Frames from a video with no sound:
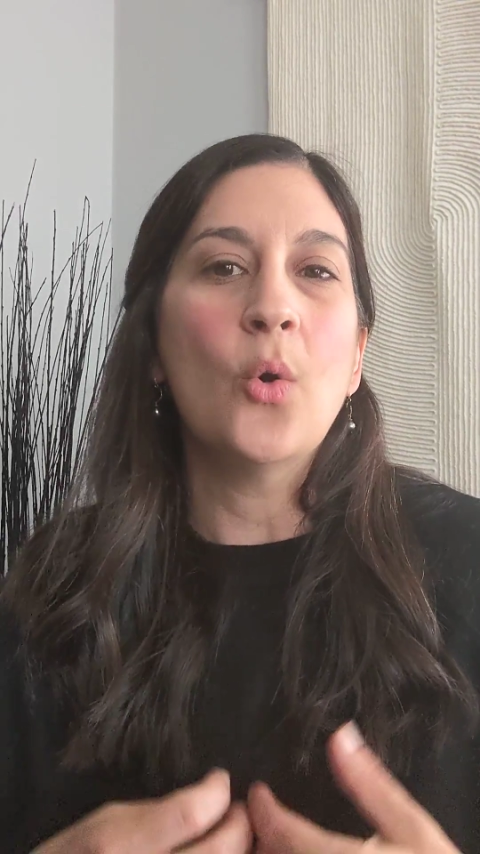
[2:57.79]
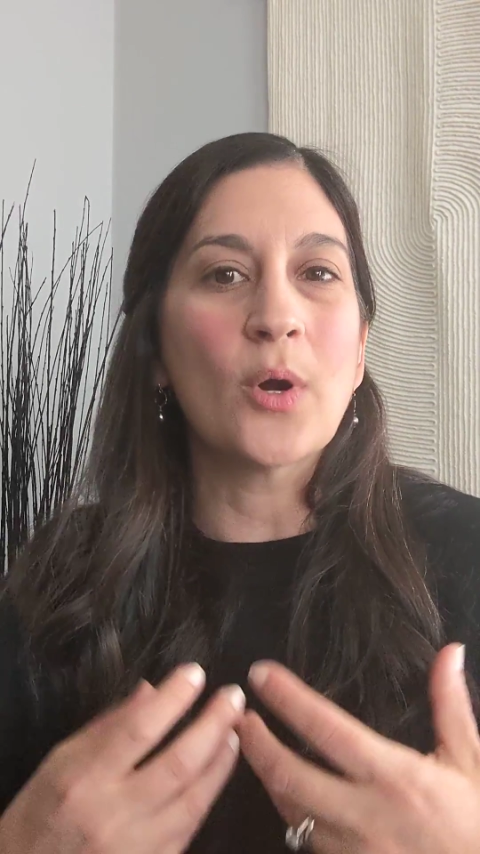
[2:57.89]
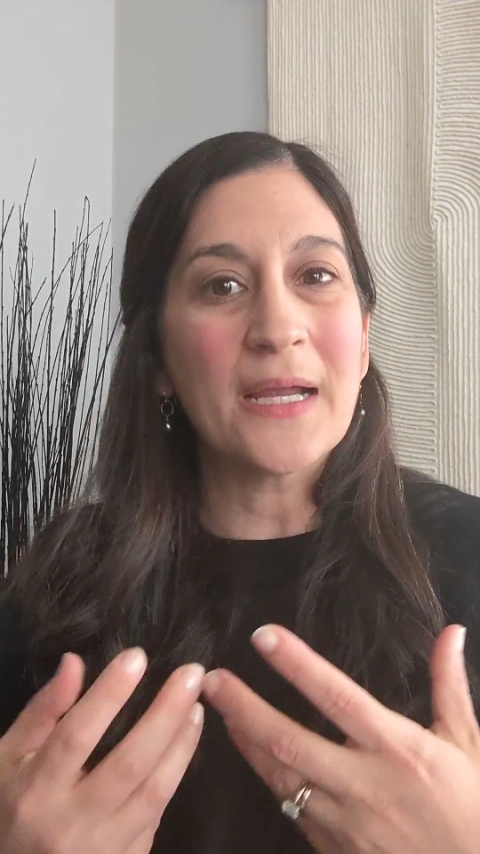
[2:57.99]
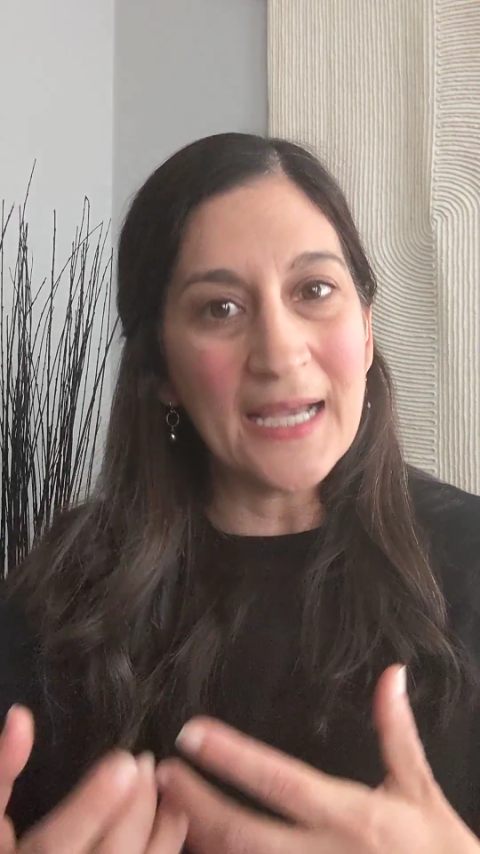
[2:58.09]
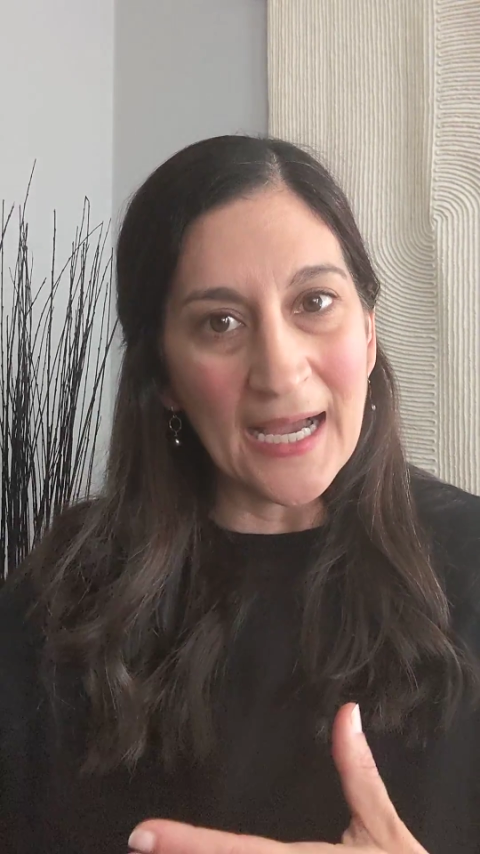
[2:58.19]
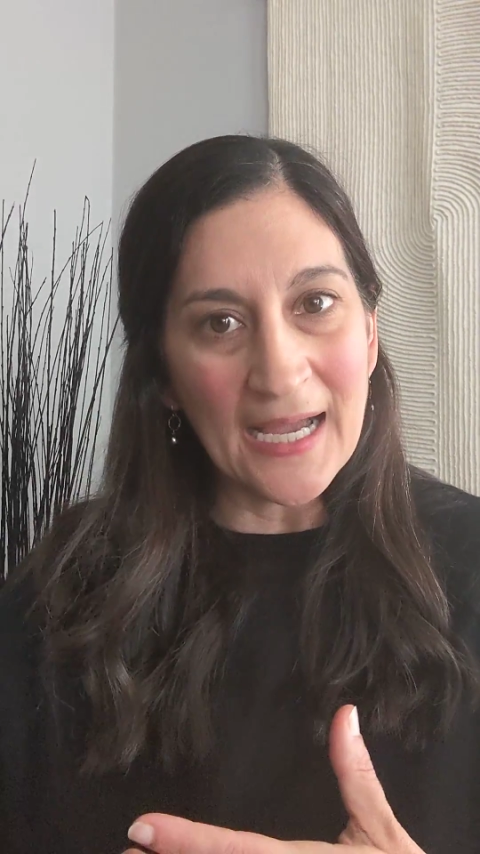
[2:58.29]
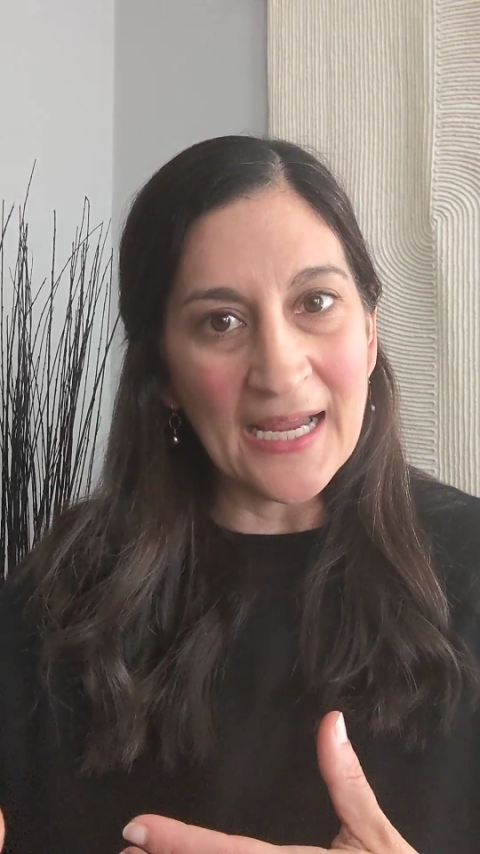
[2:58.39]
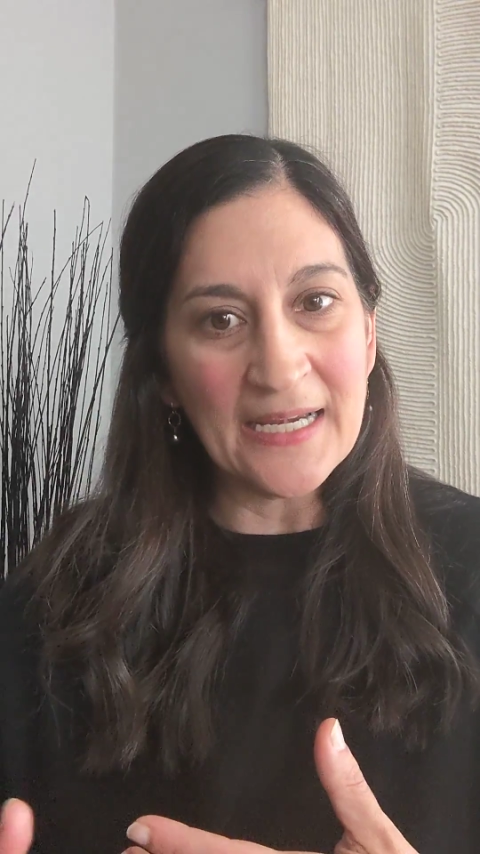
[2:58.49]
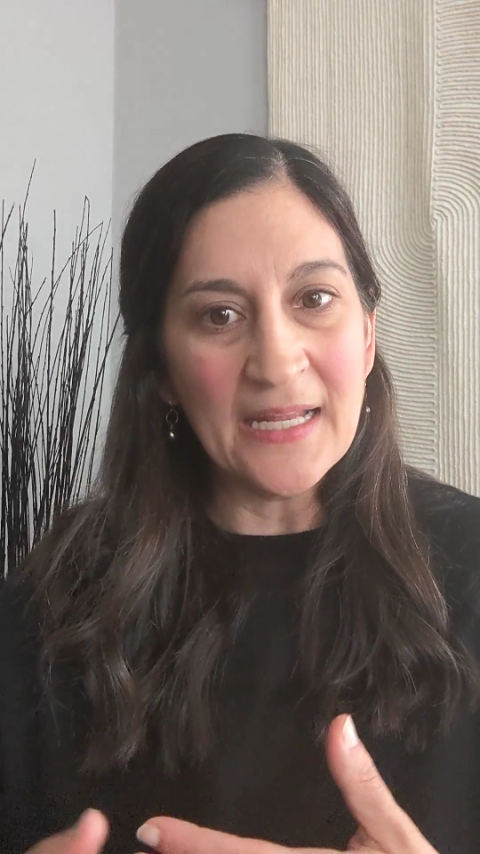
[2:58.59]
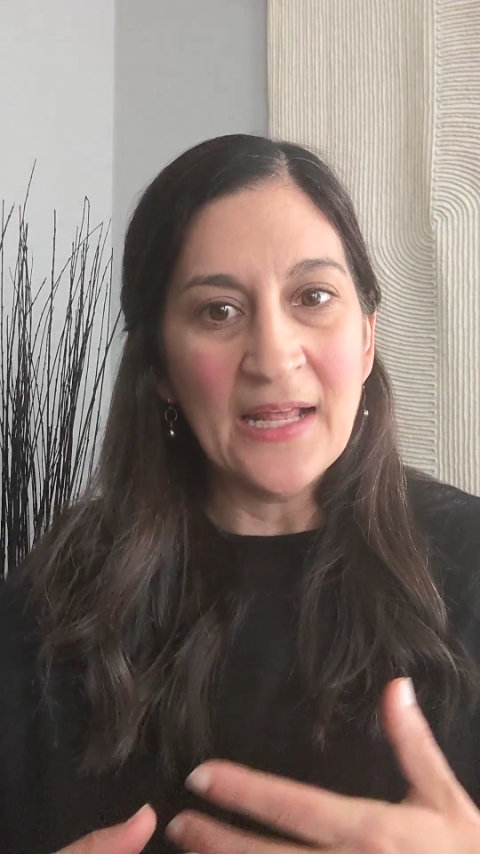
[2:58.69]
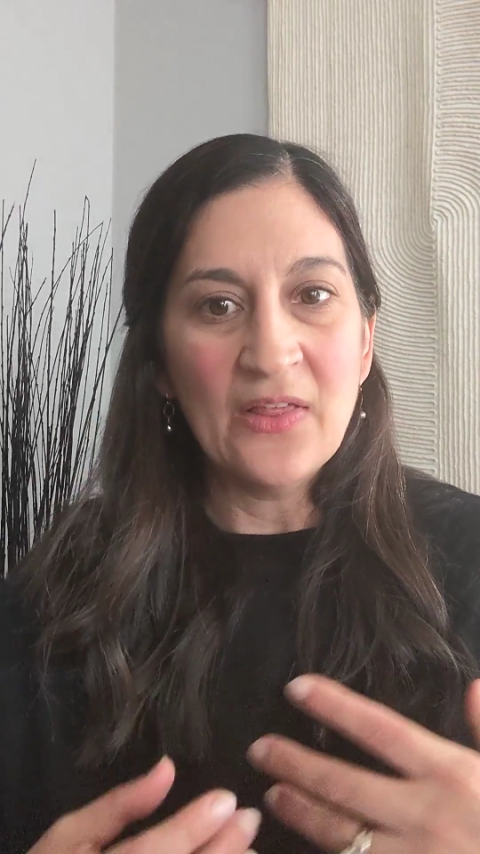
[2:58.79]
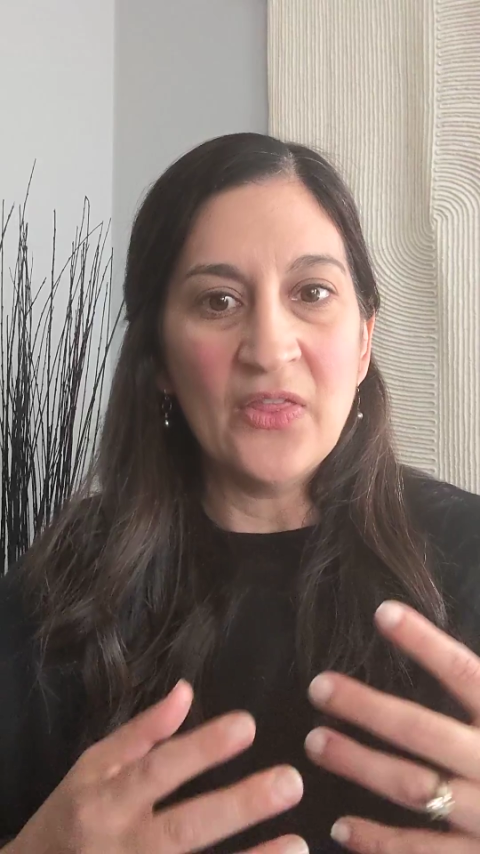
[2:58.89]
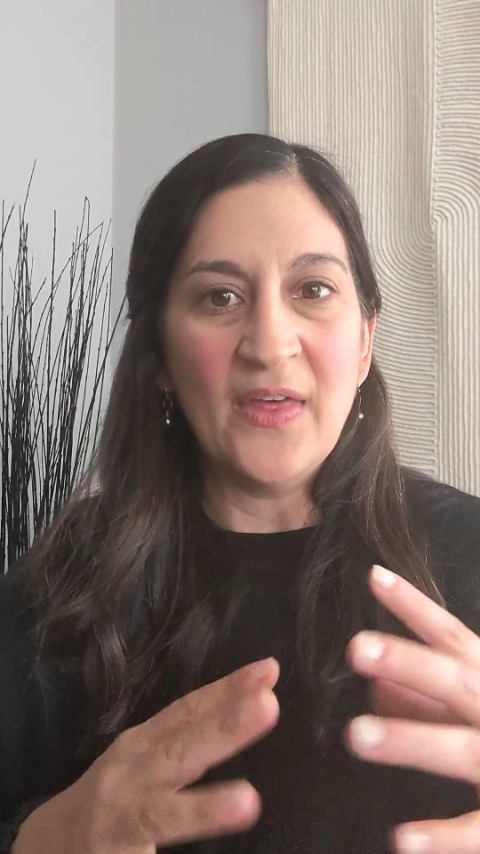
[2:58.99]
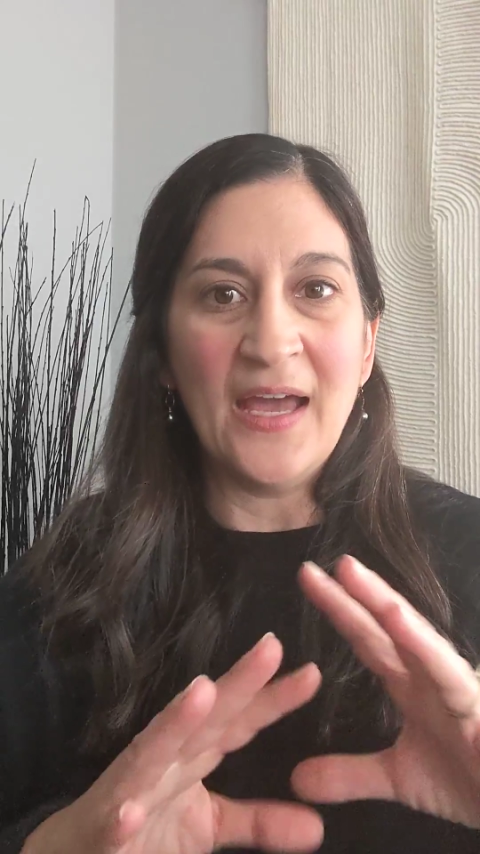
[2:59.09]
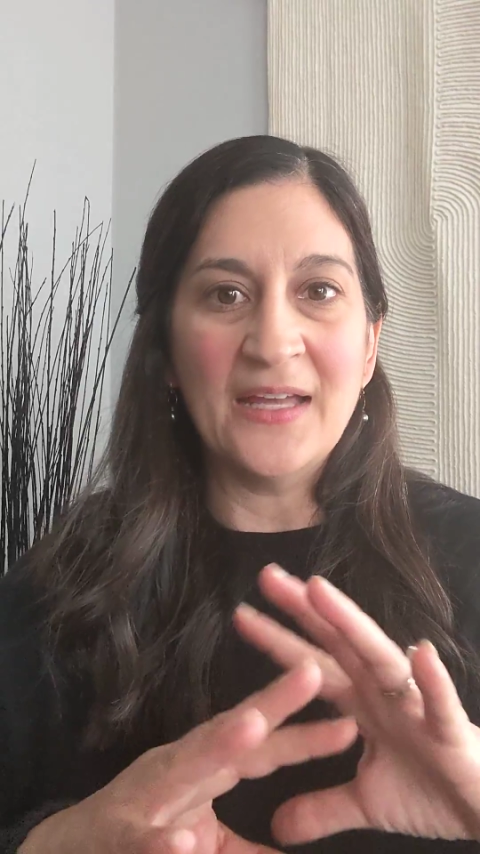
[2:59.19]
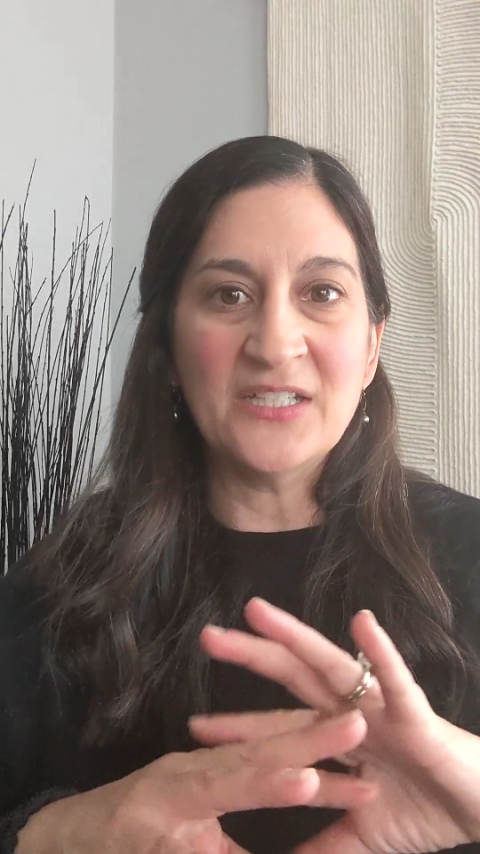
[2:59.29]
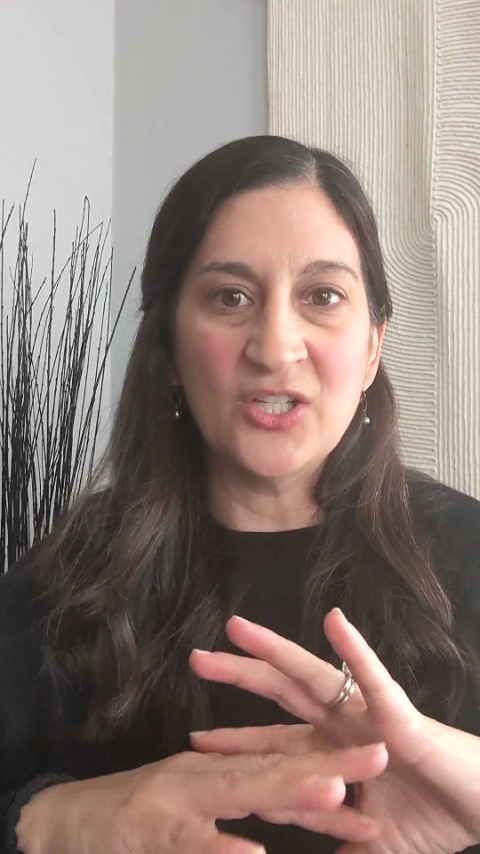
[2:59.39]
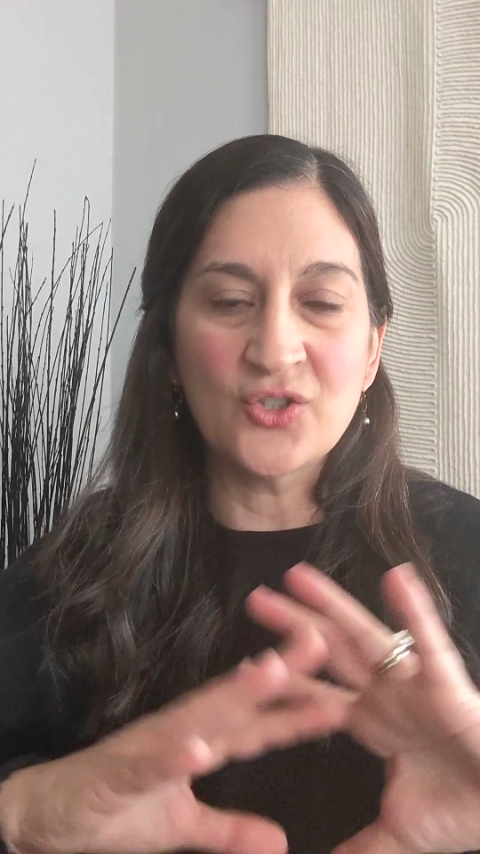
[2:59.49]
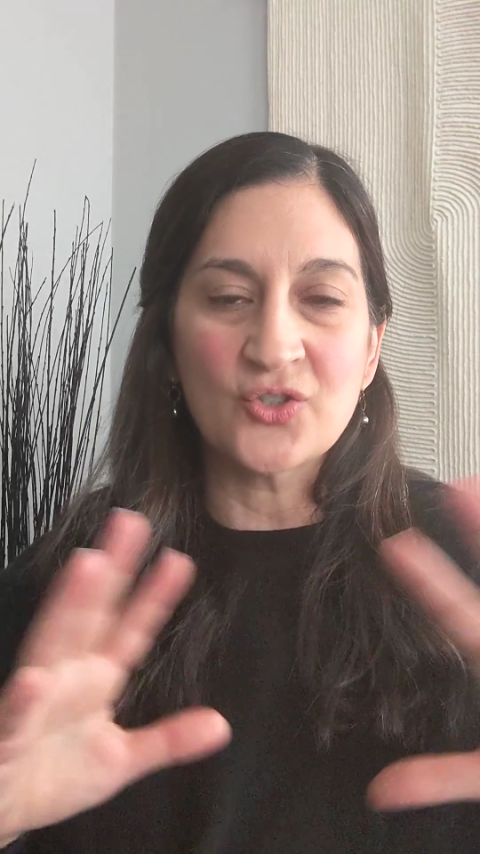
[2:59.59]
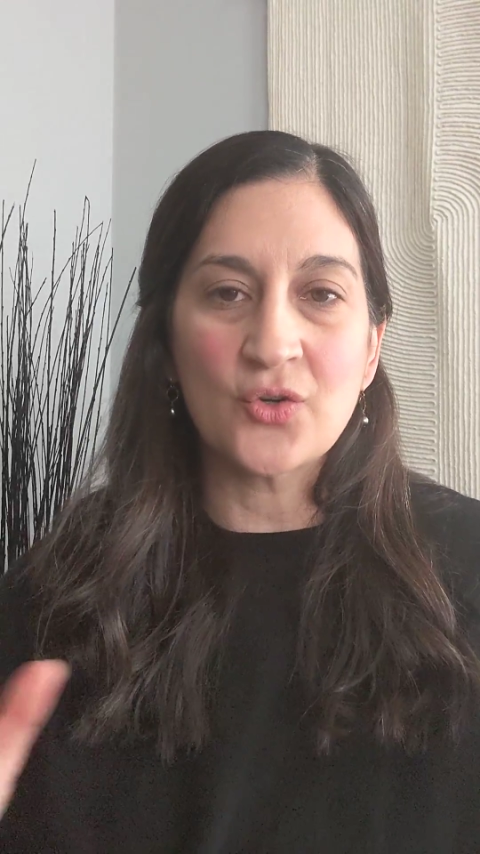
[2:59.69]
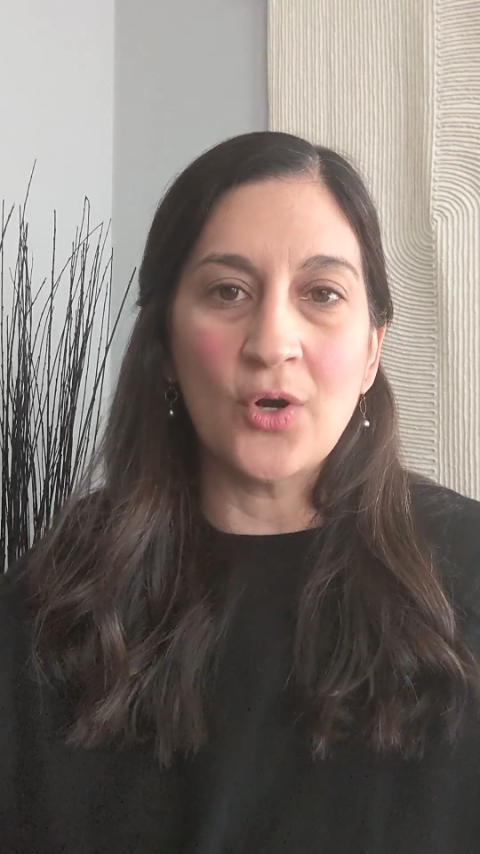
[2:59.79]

or guide that teachers